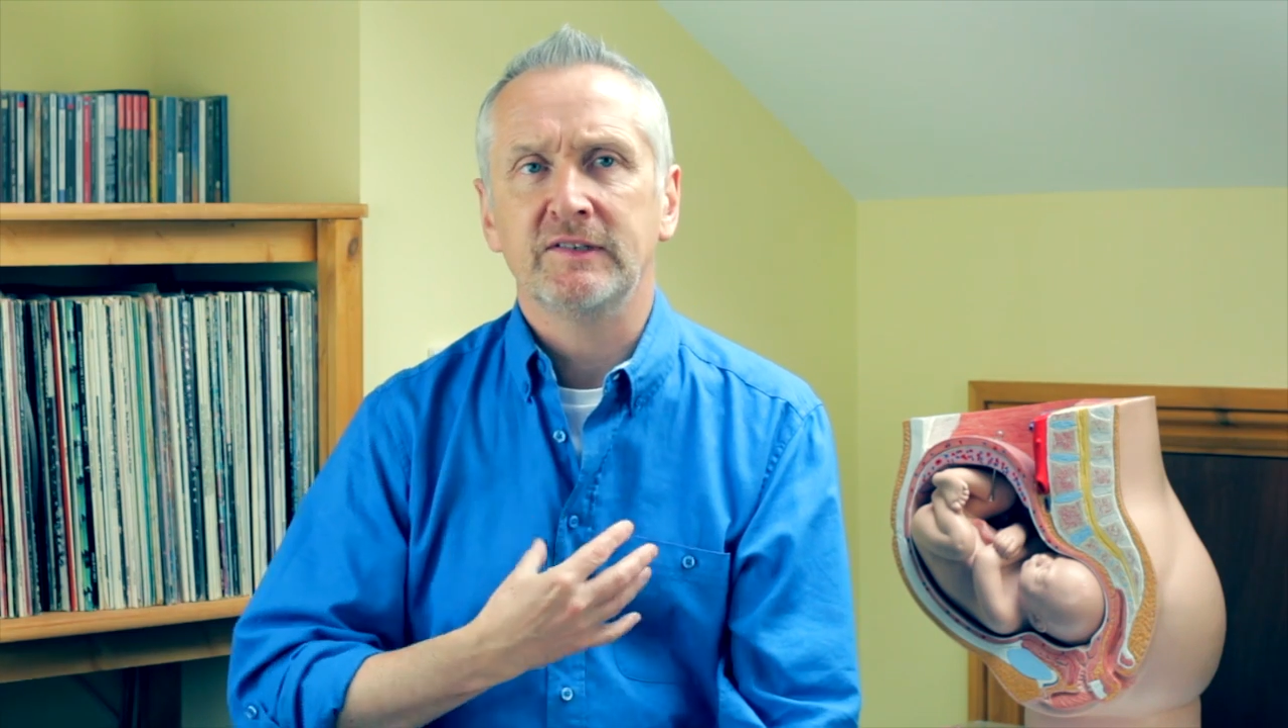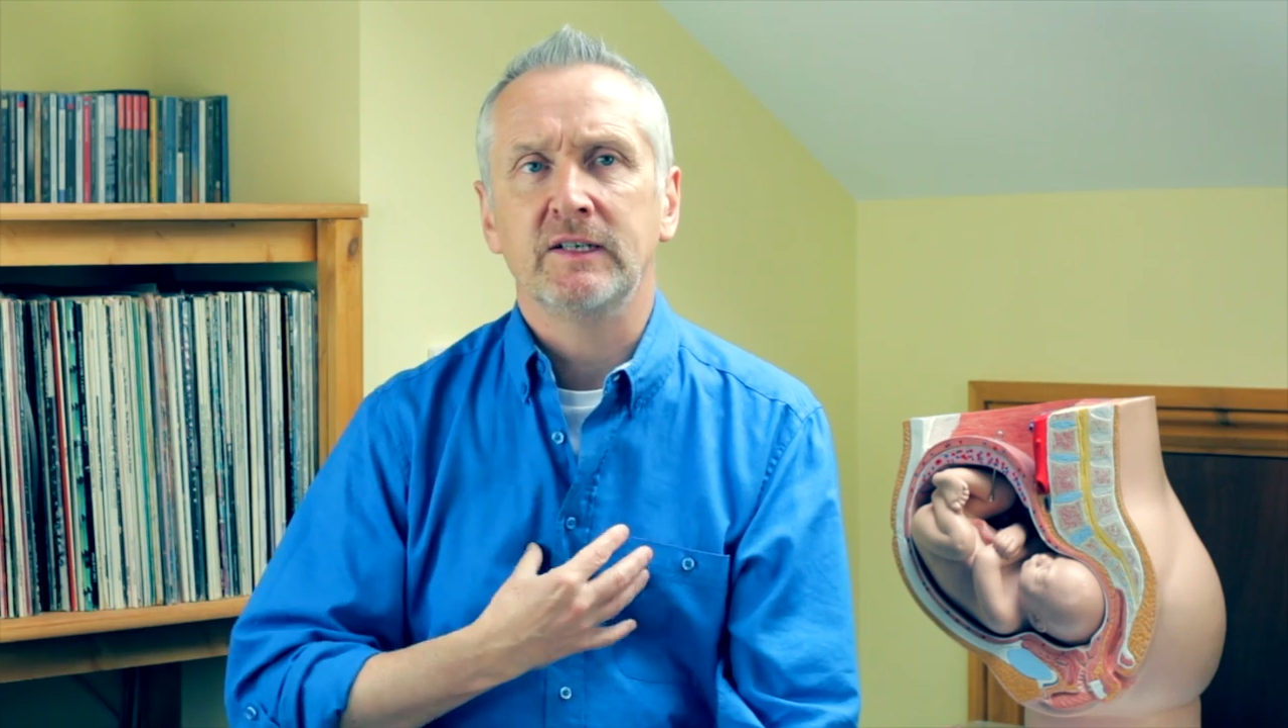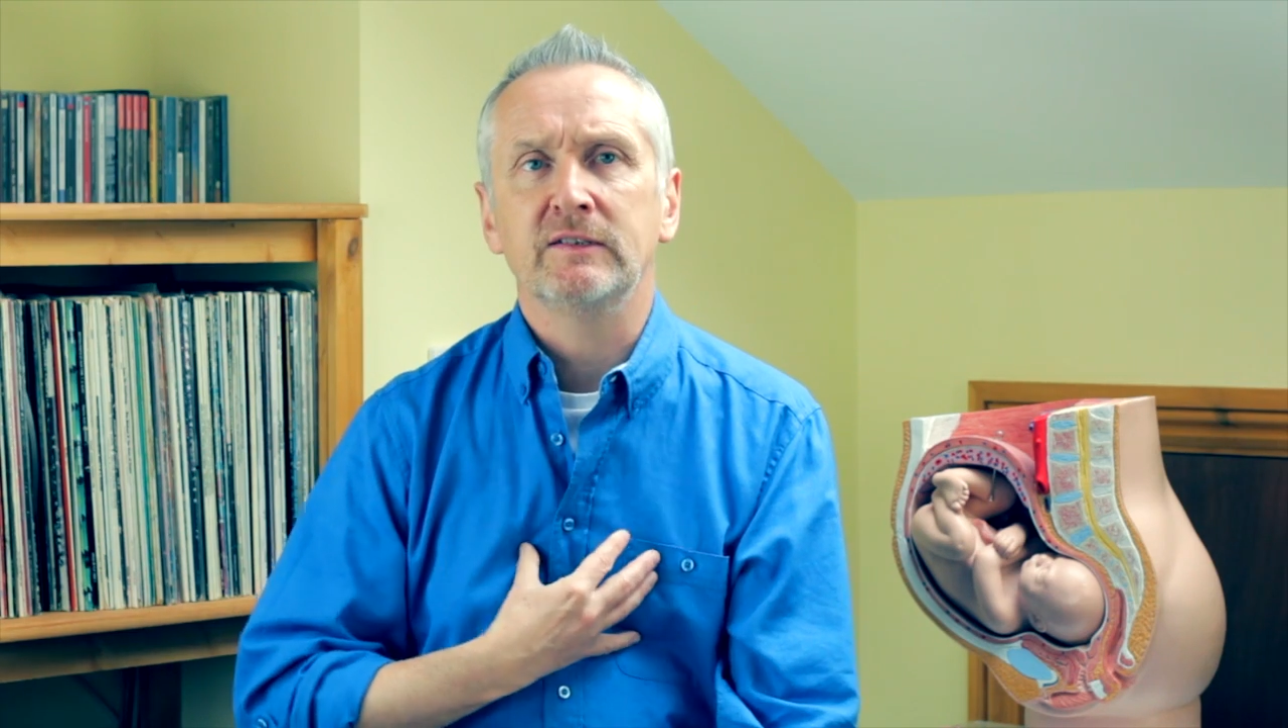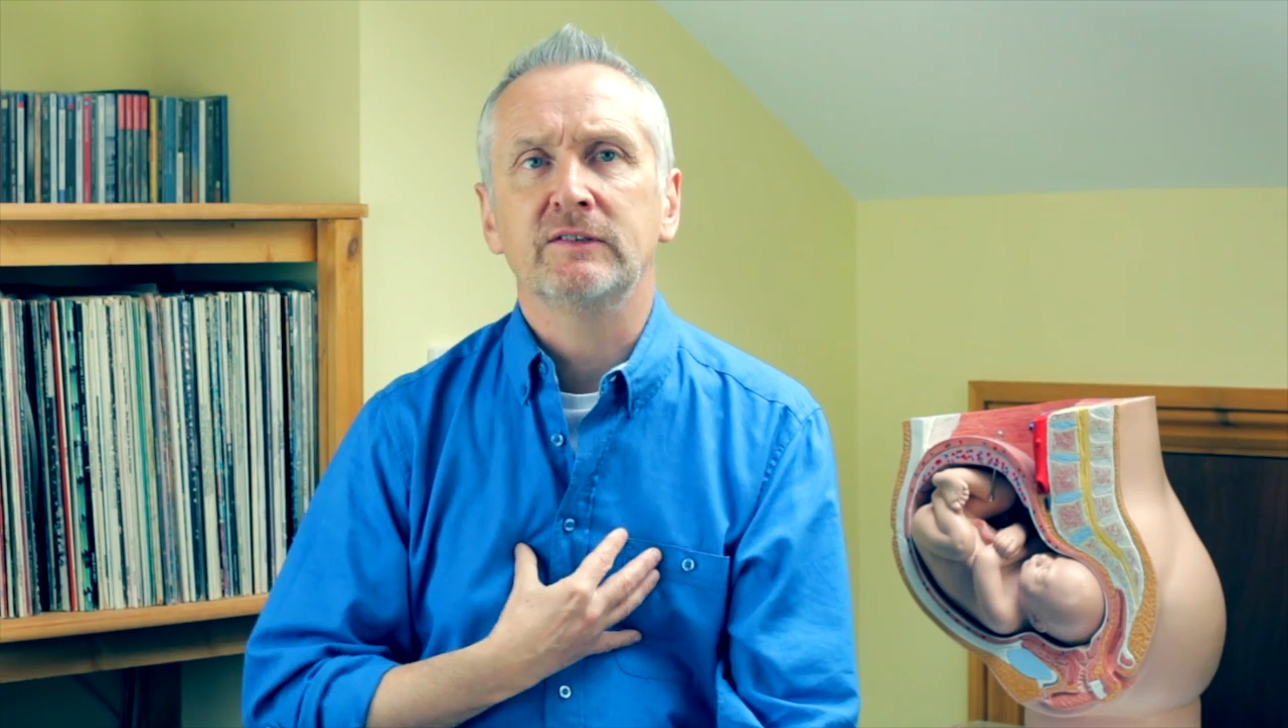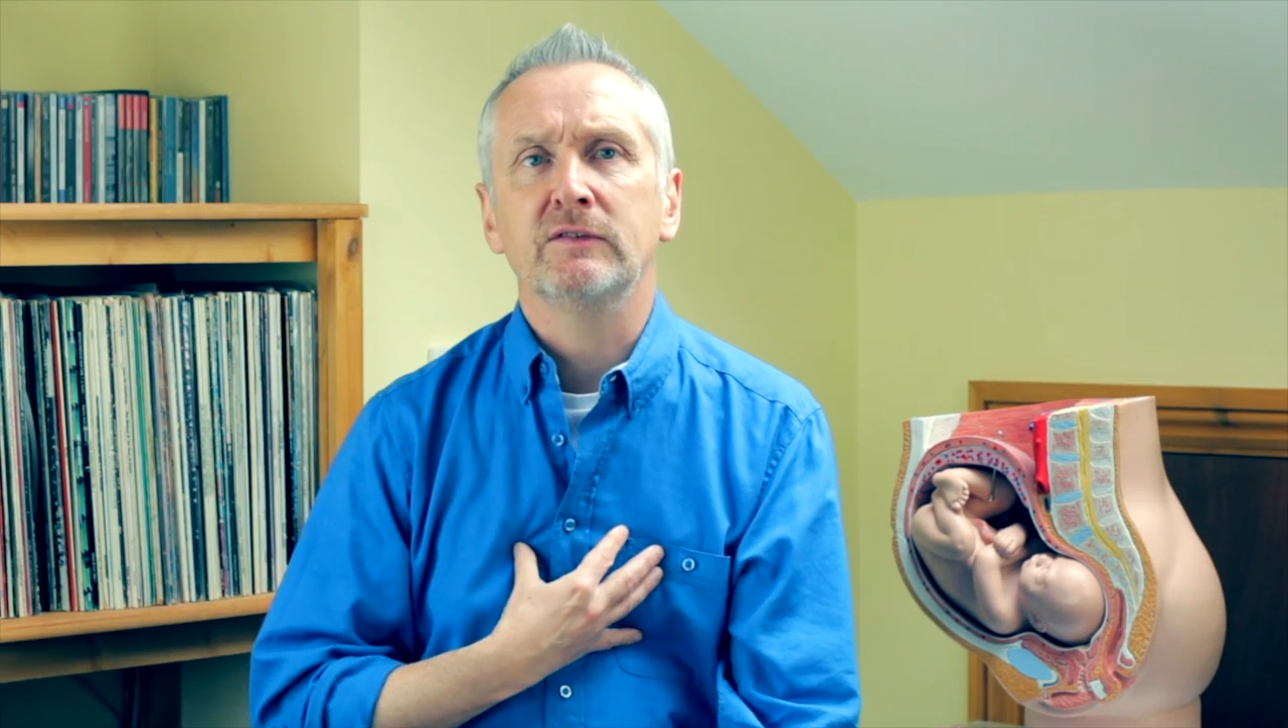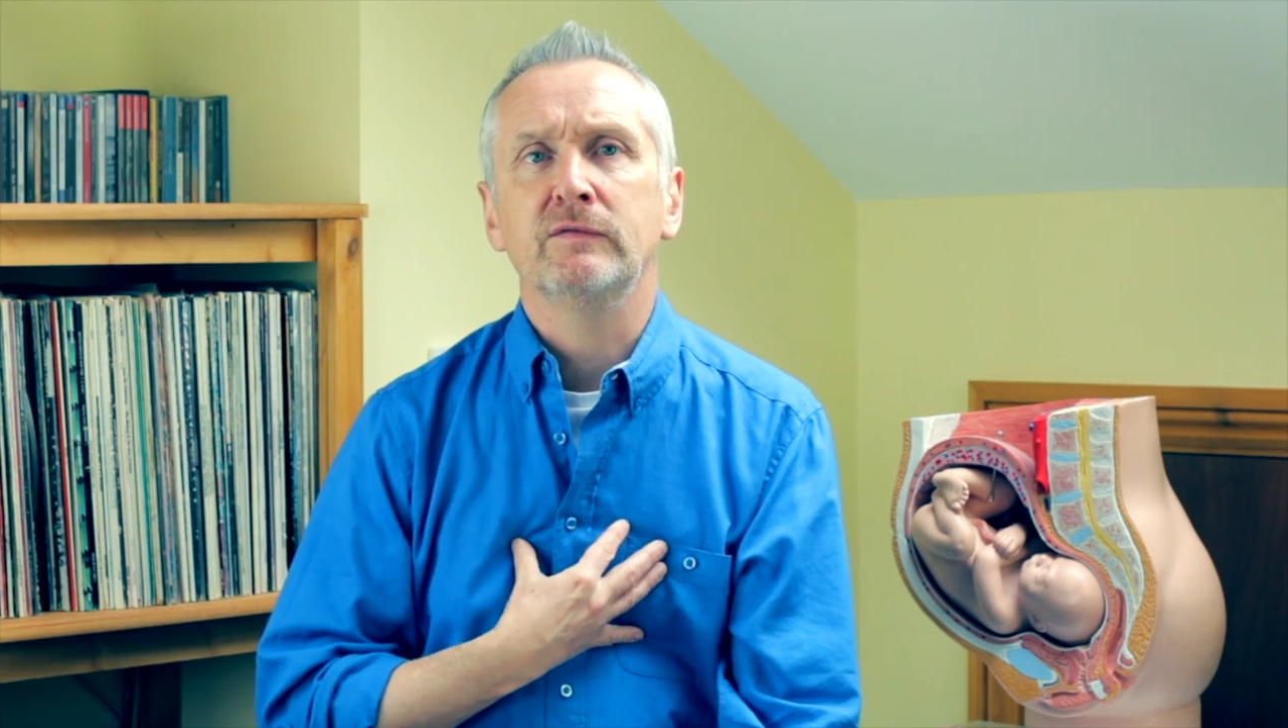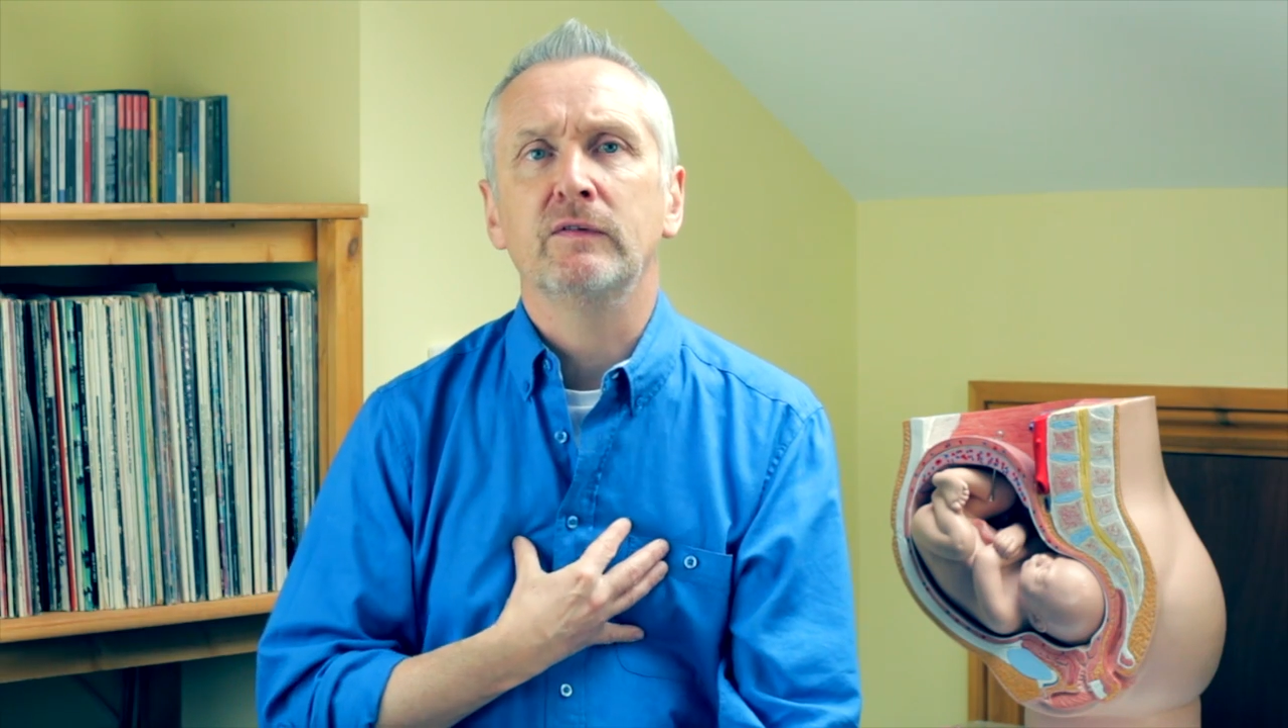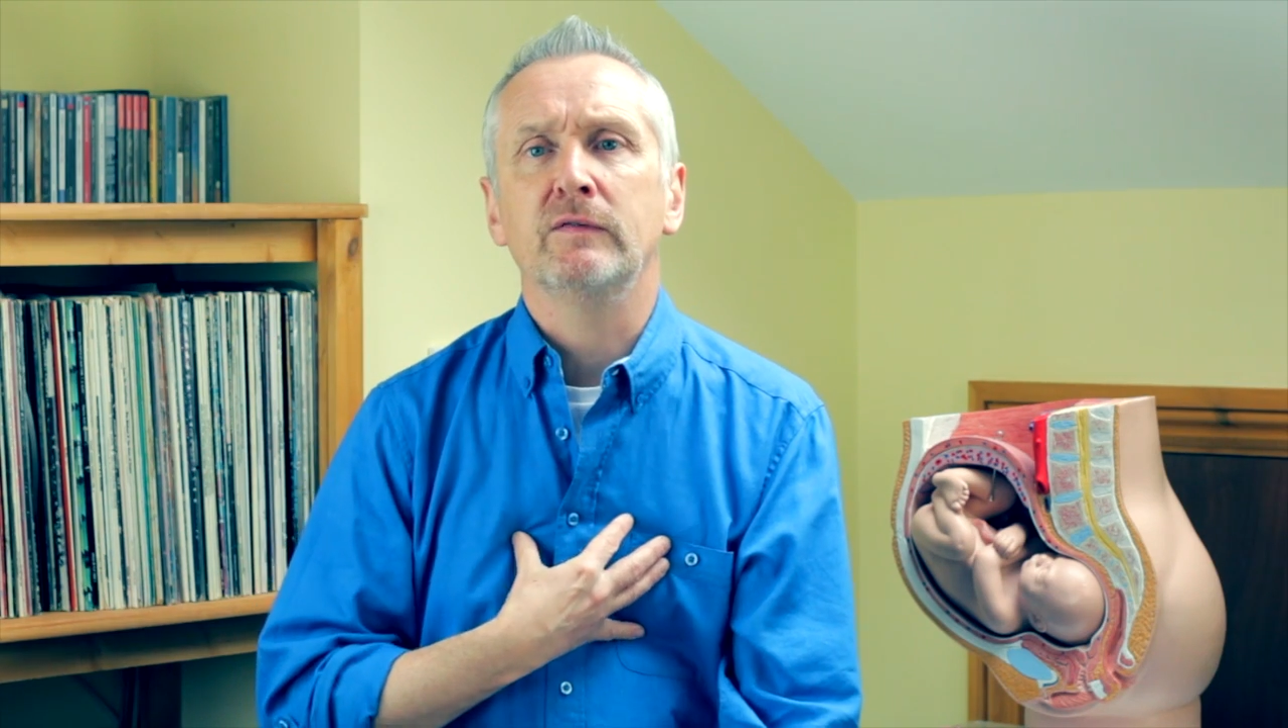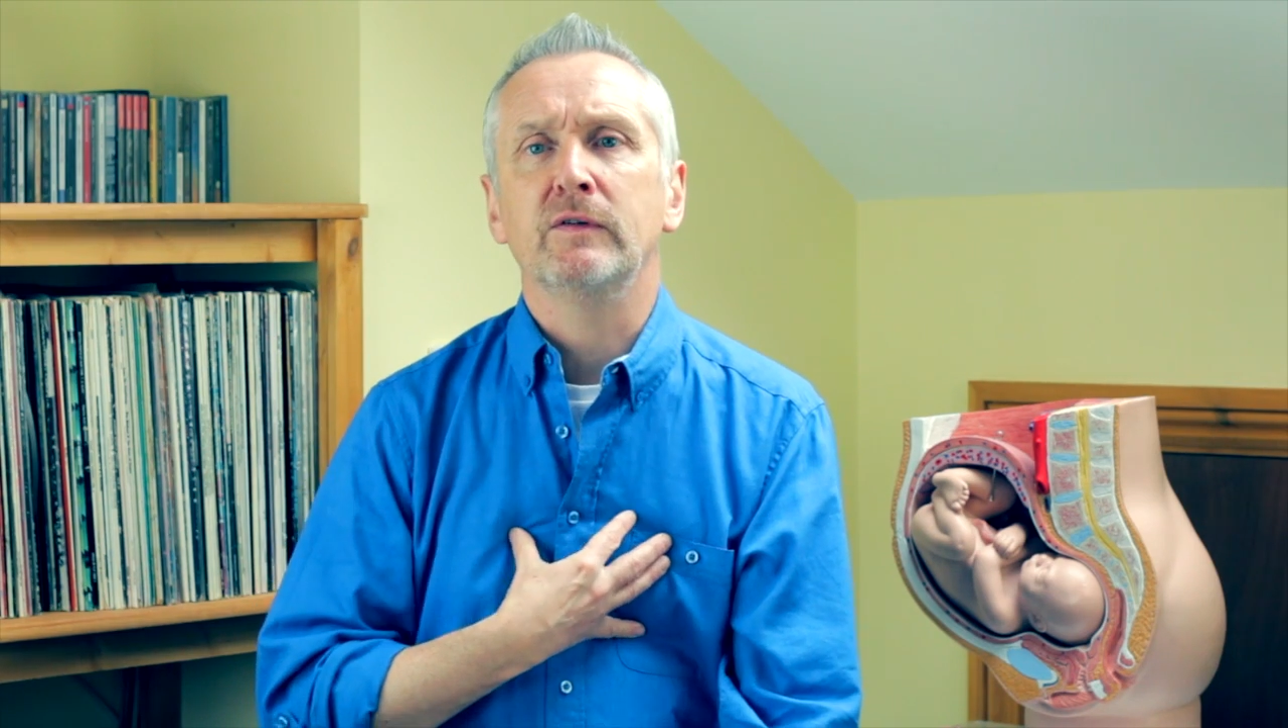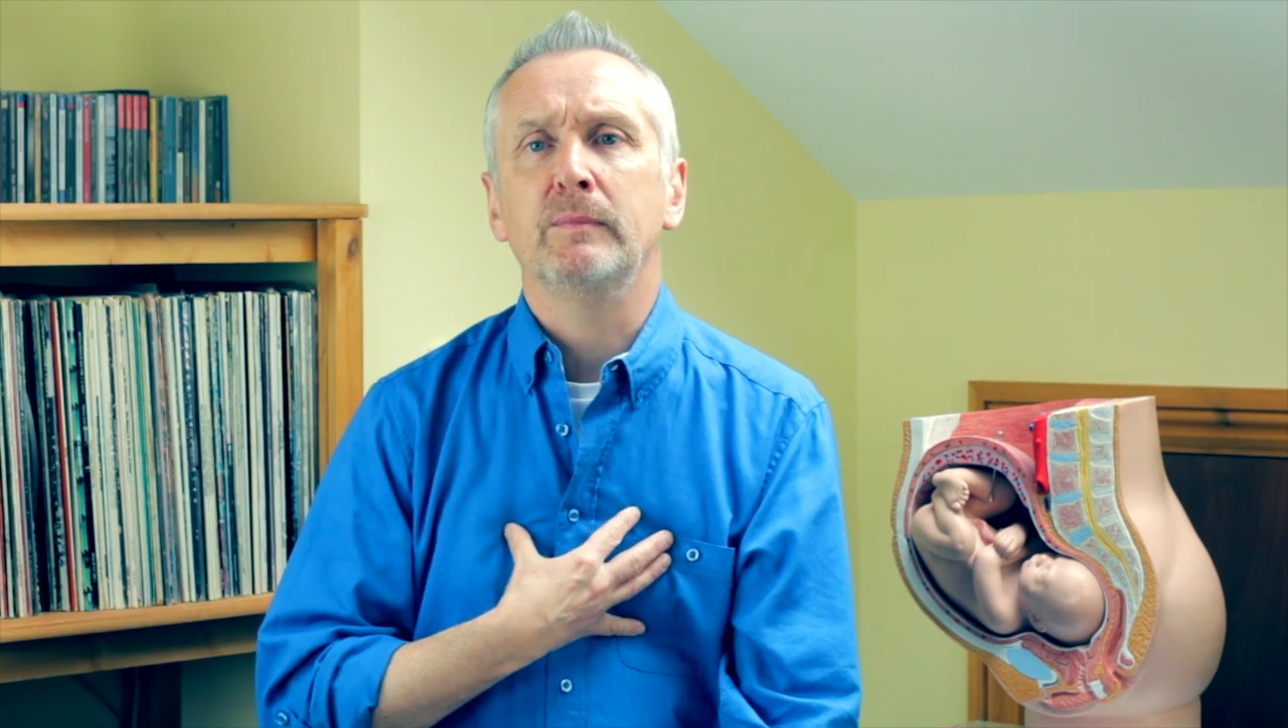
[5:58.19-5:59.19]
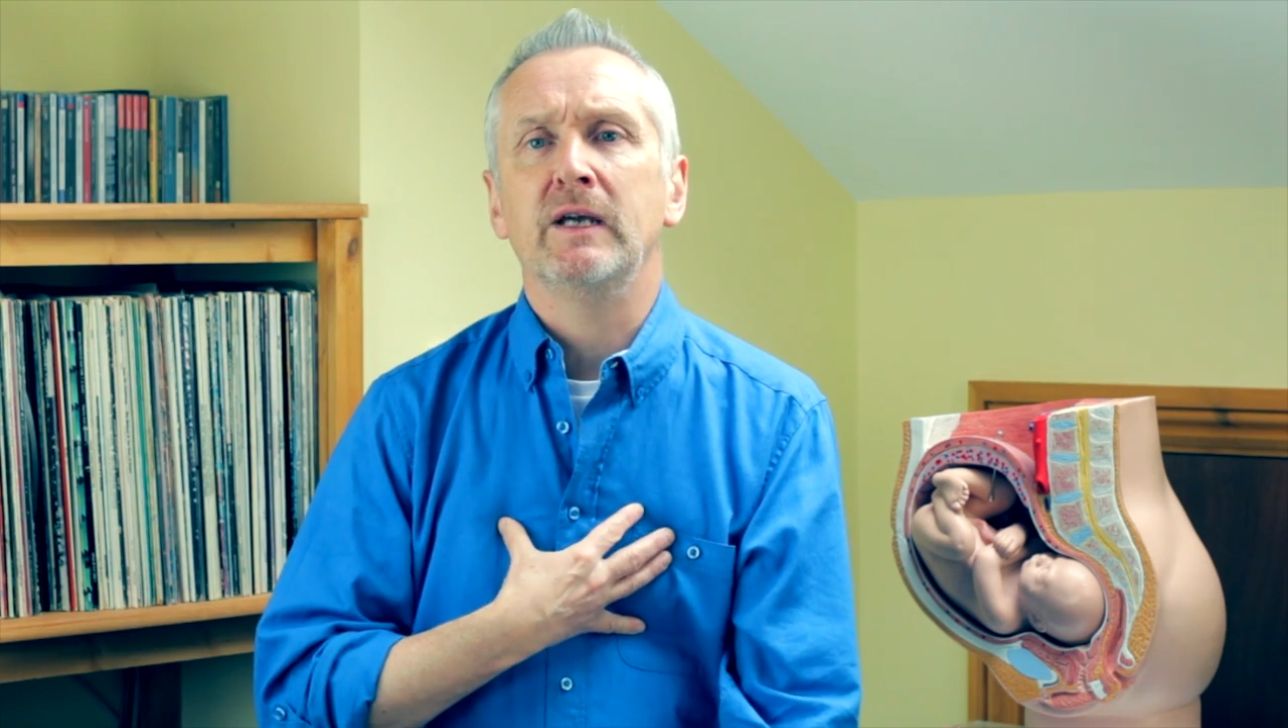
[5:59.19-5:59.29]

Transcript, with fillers: sense of the